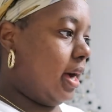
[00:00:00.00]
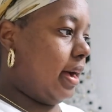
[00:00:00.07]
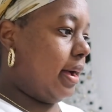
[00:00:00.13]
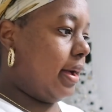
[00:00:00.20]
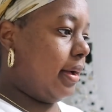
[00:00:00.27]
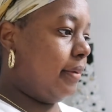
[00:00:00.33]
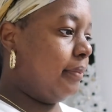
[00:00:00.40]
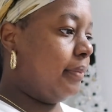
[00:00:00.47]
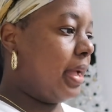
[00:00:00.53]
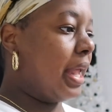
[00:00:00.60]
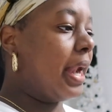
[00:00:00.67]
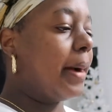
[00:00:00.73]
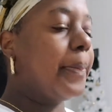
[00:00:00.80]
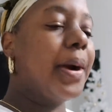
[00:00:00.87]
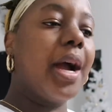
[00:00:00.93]

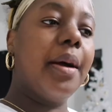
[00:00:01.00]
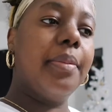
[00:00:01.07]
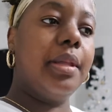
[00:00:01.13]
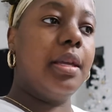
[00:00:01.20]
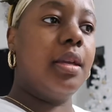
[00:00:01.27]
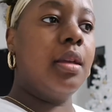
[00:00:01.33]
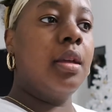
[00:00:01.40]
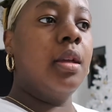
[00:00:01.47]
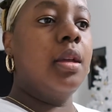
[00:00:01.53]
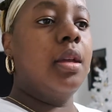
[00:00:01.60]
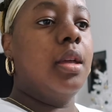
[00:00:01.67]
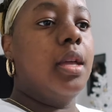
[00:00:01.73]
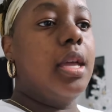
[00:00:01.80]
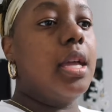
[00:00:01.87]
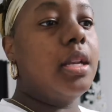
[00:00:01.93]
And I'll probably
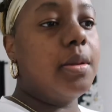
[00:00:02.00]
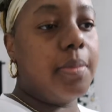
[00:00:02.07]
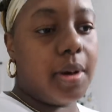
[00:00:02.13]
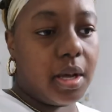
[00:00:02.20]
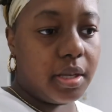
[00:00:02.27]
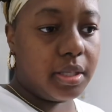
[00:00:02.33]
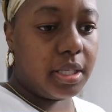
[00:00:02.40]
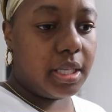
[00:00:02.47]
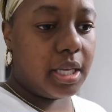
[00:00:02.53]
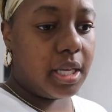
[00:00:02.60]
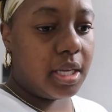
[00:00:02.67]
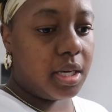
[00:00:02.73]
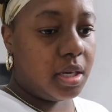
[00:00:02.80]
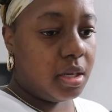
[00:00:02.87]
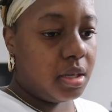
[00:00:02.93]
hit the malls
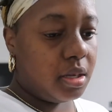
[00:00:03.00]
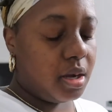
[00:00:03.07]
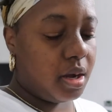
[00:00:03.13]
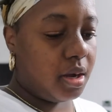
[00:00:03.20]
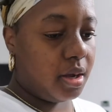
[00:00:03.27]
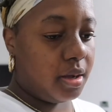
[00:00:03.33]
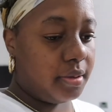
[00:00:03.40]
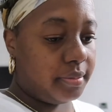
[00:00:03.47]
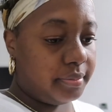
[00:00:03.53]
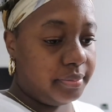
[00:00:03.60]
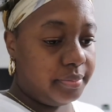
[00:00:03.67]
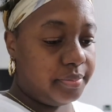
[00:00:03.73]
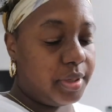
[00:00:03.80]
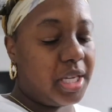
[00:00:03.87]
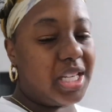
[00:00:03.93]
again,
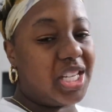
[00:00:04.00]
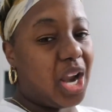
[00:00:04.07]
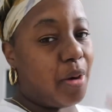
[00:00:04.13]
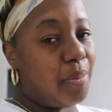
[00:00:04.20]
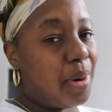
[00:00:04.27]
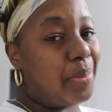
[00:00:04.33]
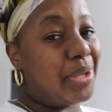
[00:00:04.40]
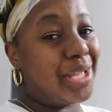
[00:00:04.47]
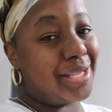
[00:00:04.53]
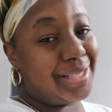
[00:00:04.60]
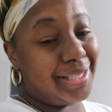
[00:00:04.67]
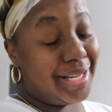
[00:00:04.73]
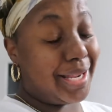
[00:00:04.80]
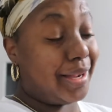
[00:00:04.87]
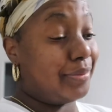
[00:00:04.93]
because y'all remember
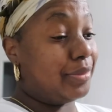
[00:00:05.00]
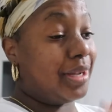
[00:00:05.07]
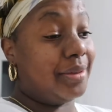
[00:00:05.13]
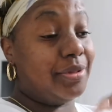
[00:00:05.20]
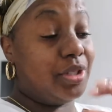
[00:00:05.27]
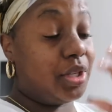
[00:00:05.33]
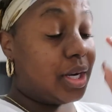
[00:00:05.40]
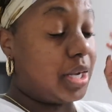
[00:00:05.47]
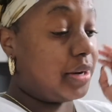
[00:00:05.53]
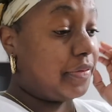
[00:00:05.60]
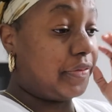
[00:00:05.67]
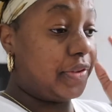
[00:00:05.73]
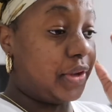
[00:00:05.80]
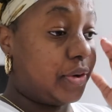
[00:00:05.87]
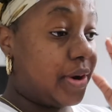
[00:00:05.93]
yesterday, I'm trying
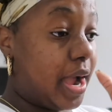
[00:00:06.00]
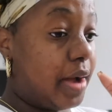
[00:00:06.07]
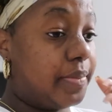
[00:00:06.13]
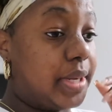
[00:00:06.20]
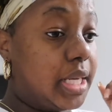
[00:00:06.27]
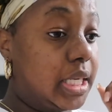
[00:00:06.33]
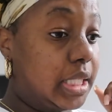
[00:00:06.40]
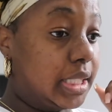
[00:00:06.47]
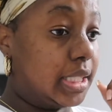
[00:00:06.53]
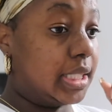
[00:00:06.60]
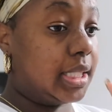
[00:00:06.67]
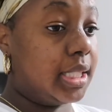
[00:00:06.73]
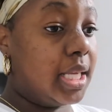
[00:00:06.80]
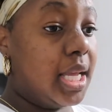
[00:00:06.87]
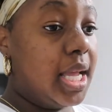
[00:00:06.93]
to figure out
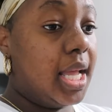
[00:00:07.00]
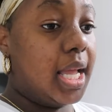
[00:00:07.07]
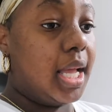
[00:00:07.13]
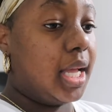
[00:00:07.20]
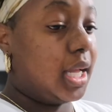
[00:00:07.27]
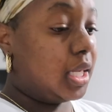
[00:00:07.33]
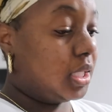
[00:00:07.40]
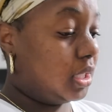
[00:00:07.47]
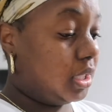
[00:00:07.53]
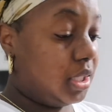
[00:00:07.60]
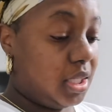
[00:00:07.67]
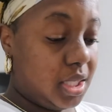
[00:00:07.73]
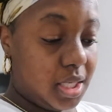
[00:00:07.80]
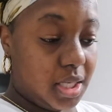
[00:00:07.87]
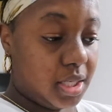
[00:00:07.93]
because,
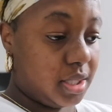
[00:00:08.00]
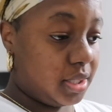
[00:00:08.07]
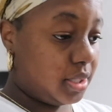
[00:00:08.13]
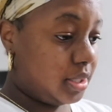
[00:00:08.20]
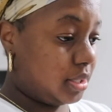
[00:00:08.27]
yeah,